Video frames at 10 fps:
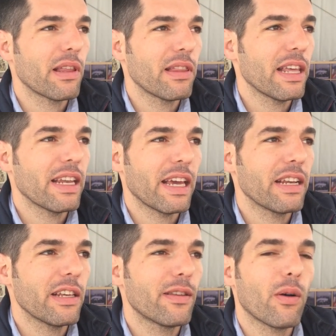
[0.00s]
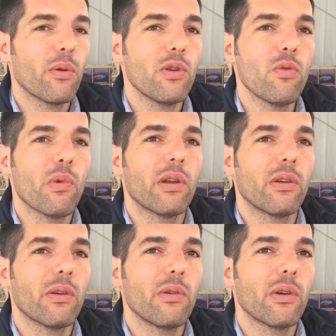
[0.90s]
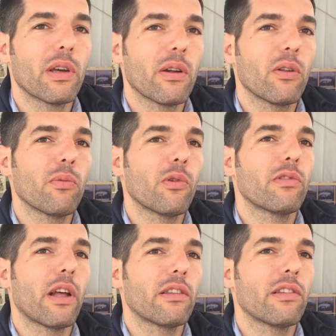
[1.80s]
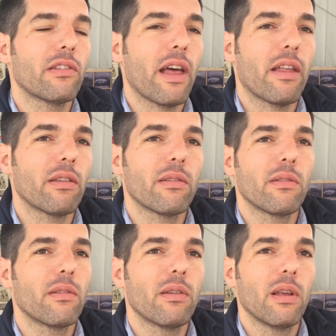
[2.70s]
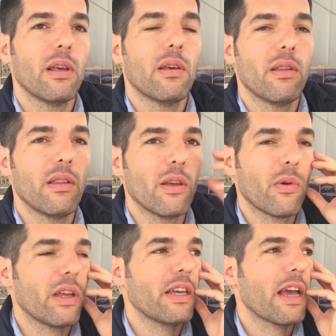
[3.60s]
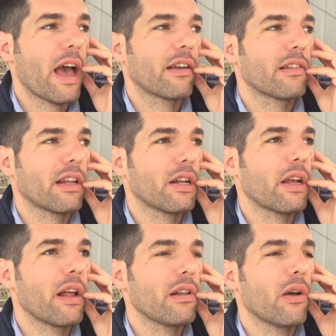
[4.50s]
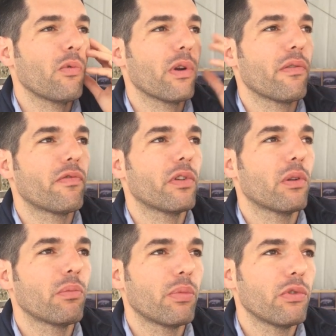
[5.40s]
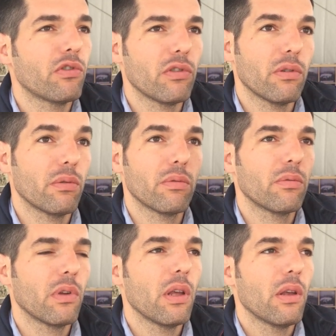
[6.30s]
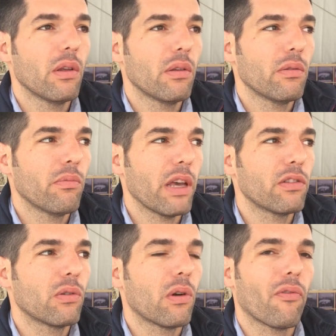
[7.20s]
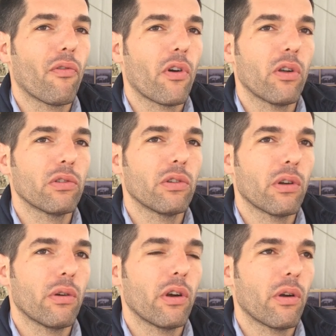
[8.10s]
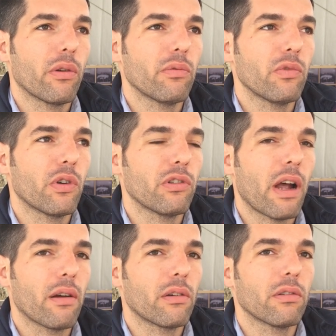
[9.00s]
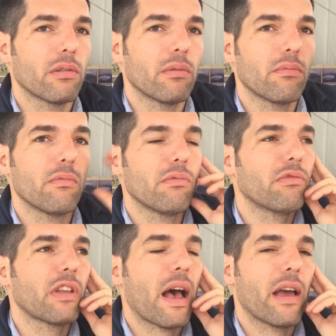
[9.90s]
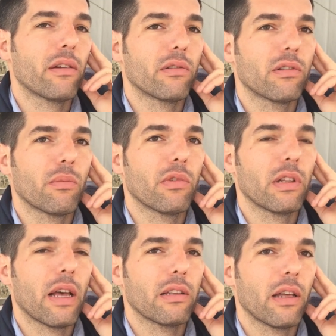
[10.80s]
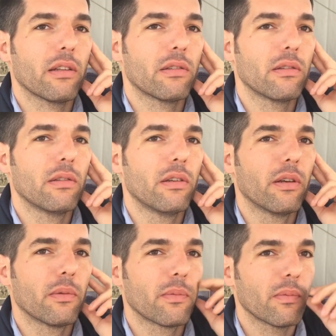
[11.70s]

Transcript: But then again, he's so human, you can almost understand the way he acts. And I love when a film makes you confront, your darkest side or something like that. Yeah.